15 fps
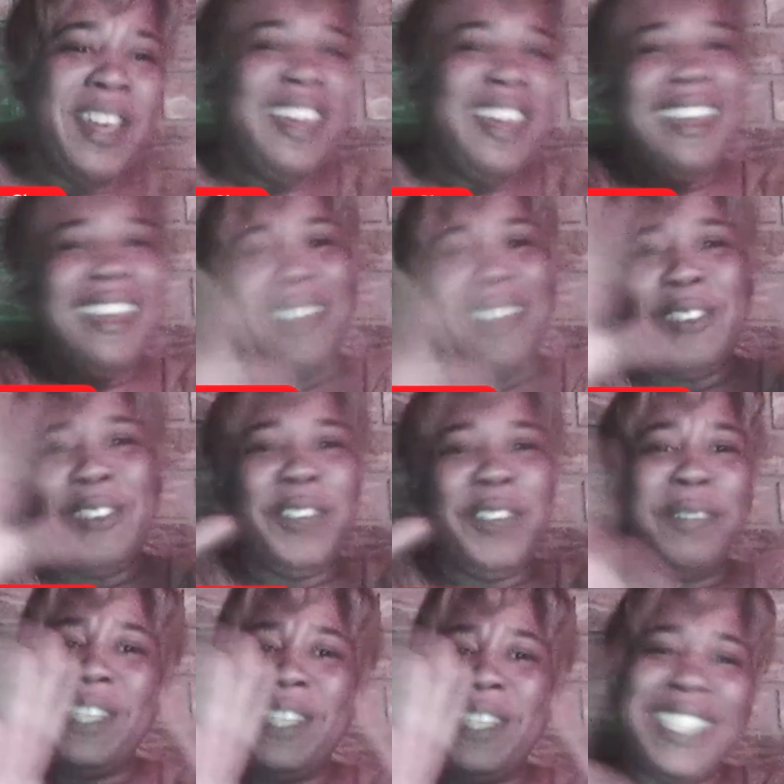And we
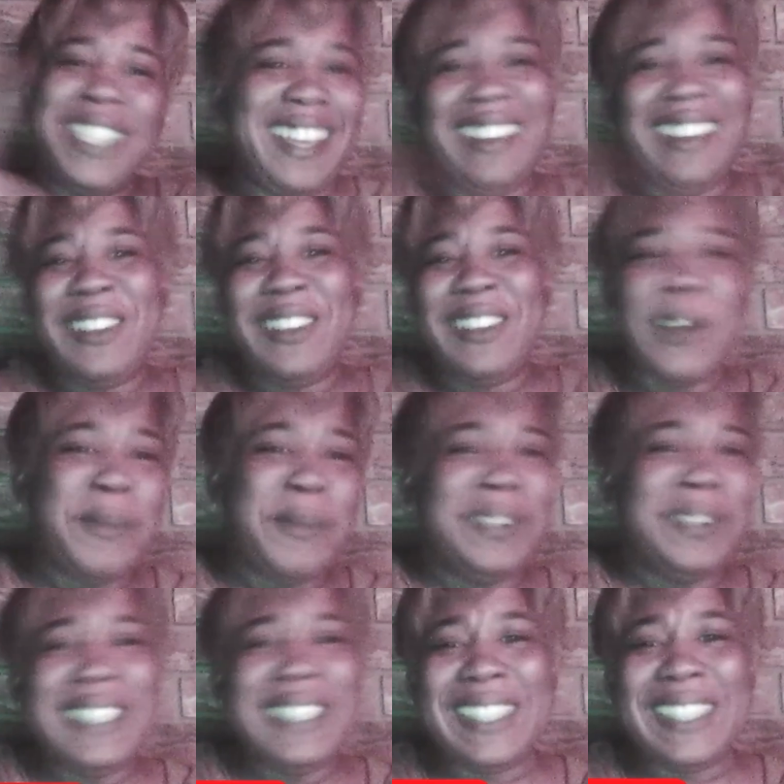be chatting up on
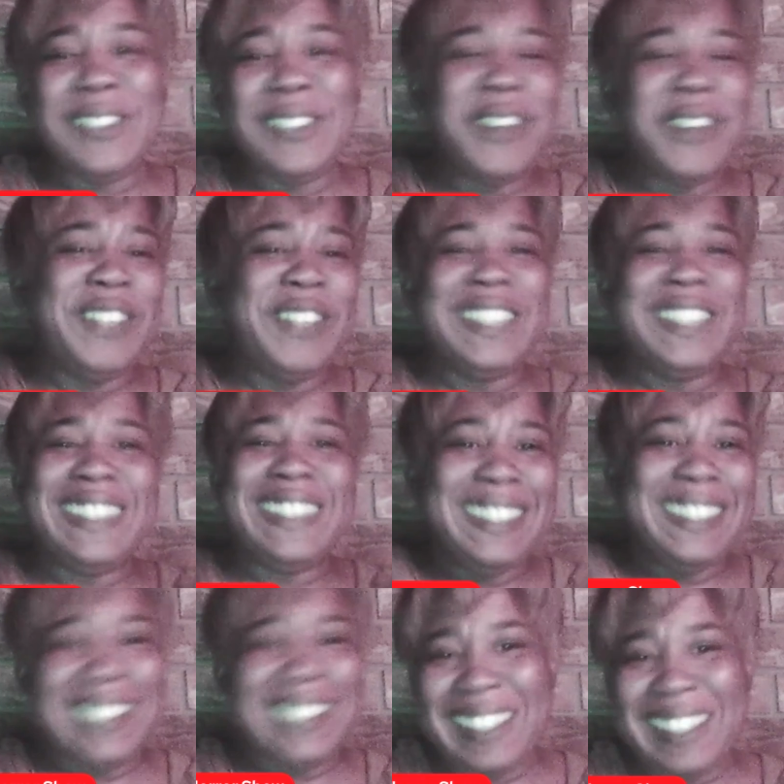Instagram. He is
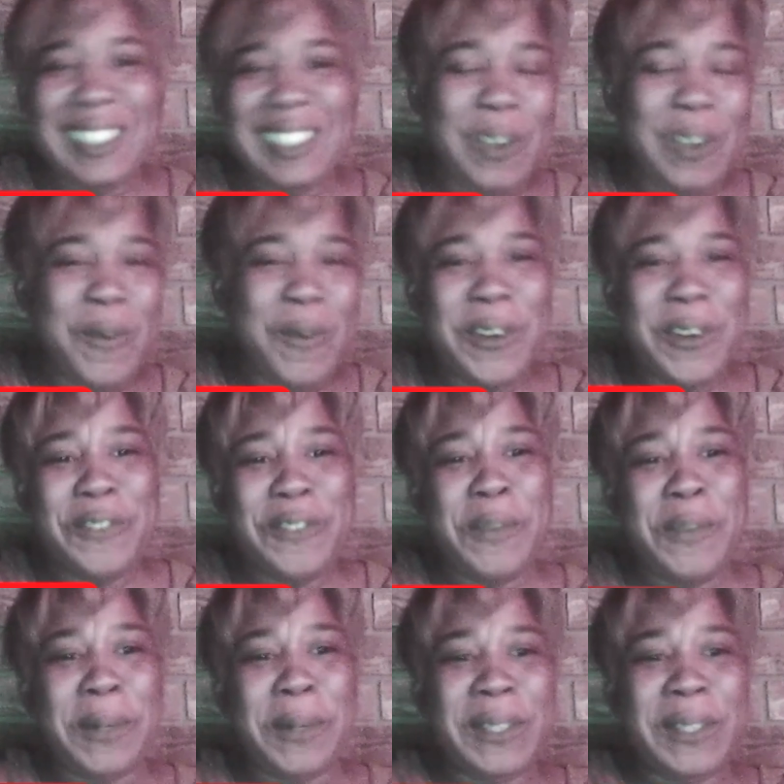such a wonderful
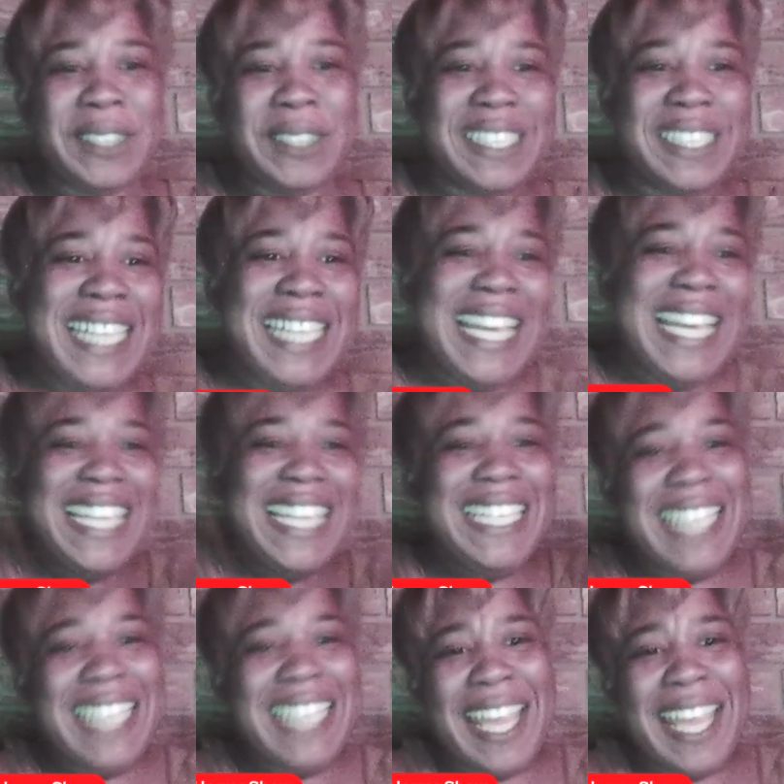person,
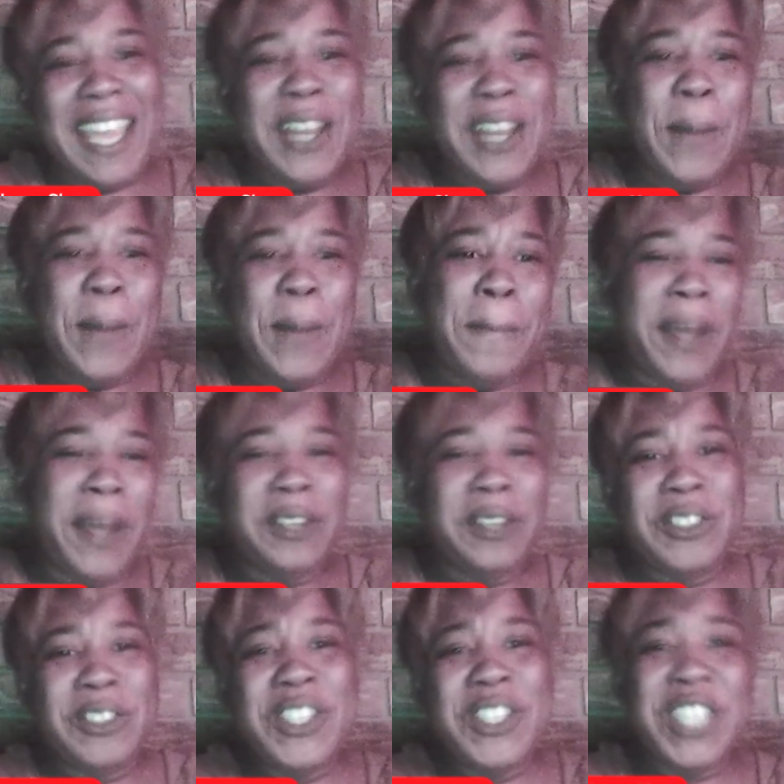Dan
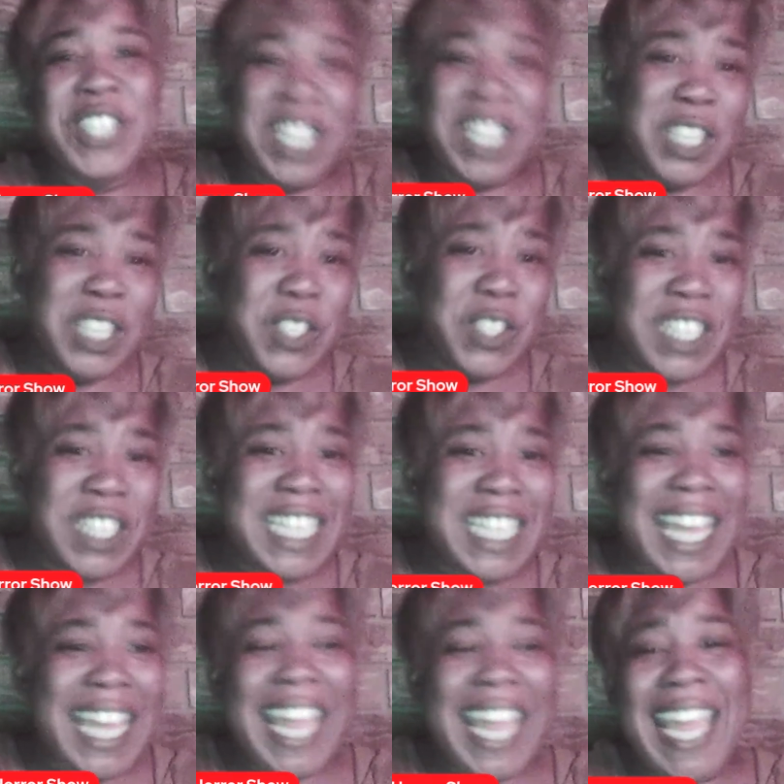Michael Jedrejczyk,
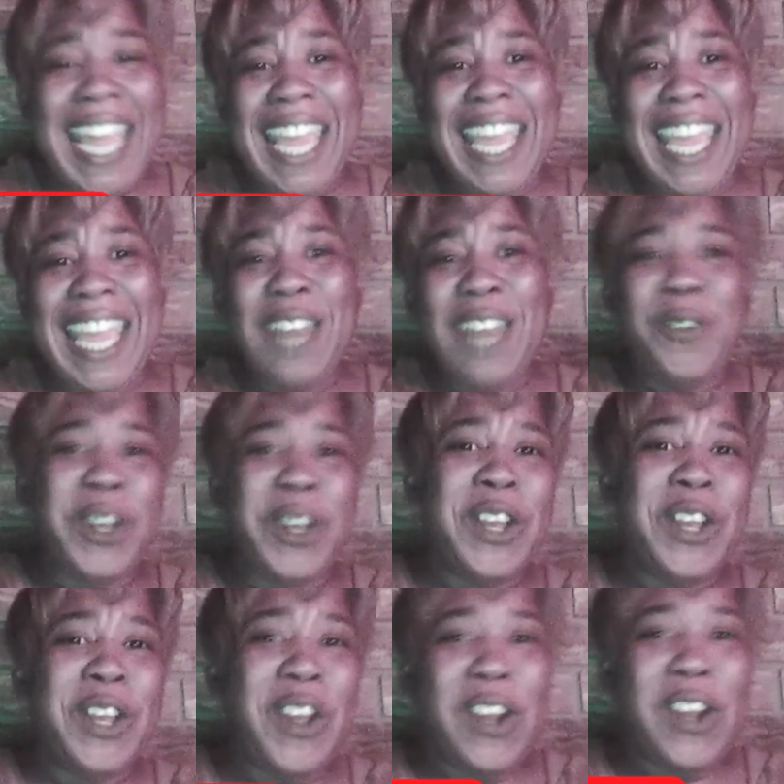and we
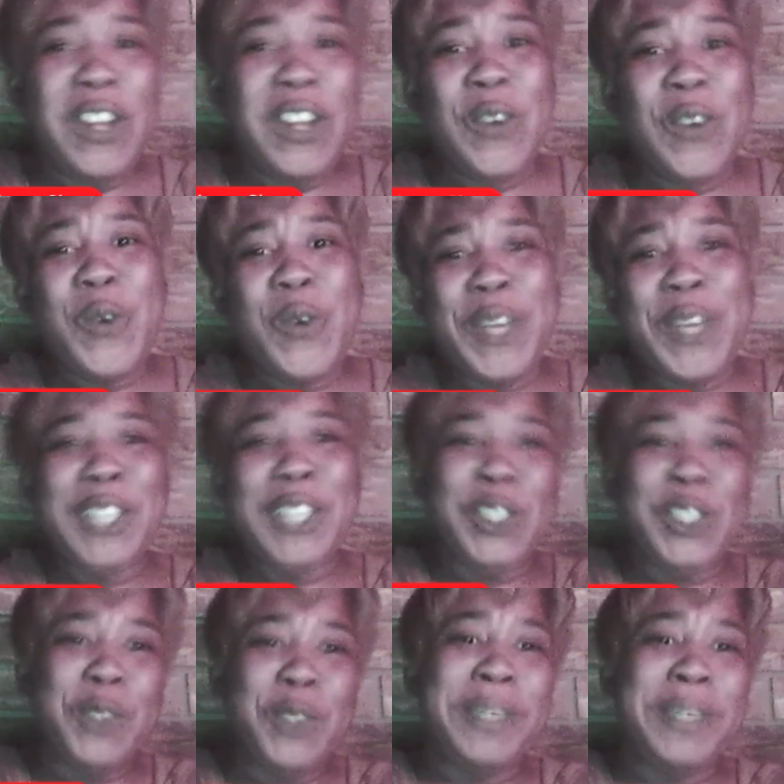are going
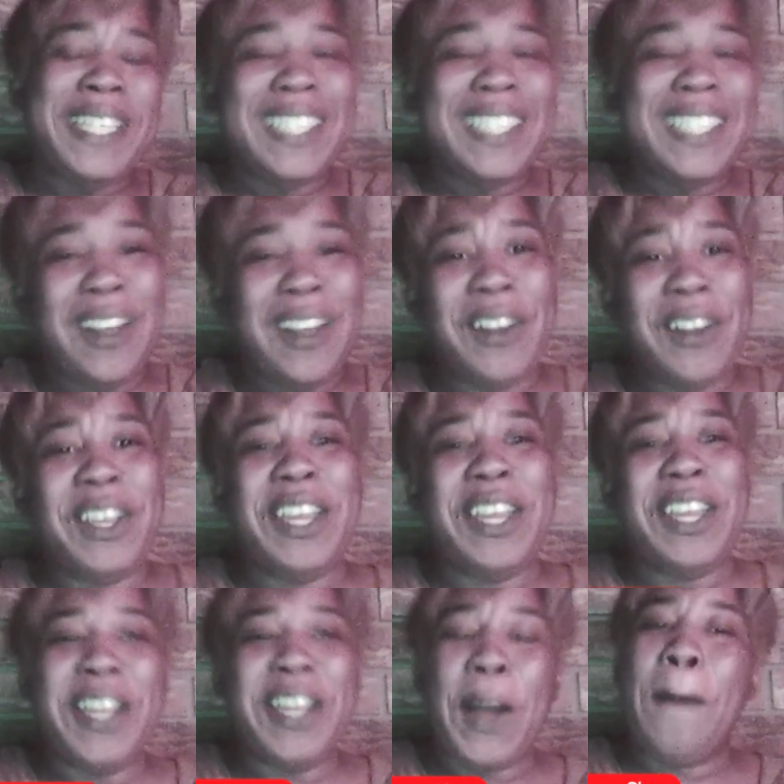to be talking
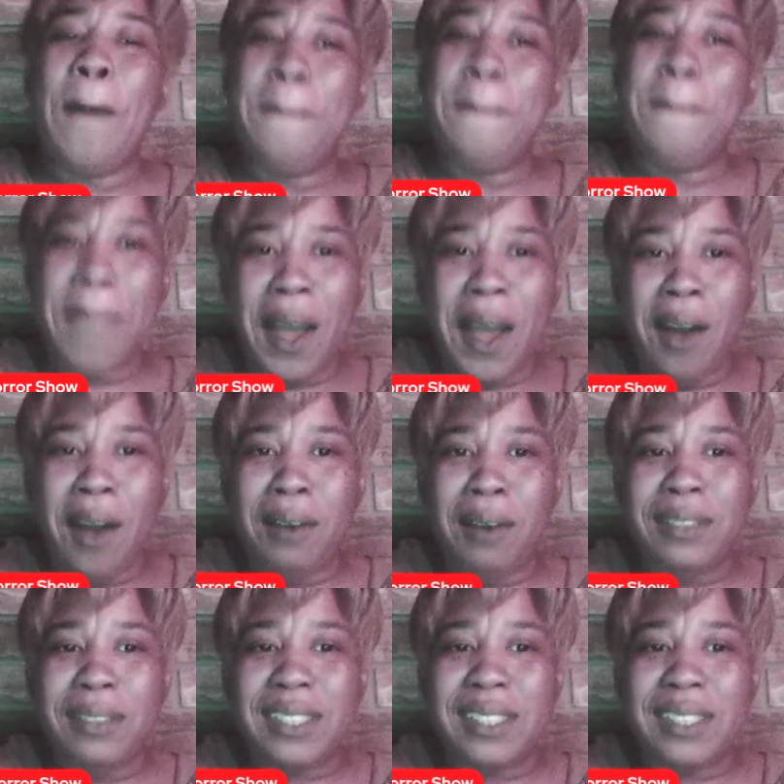about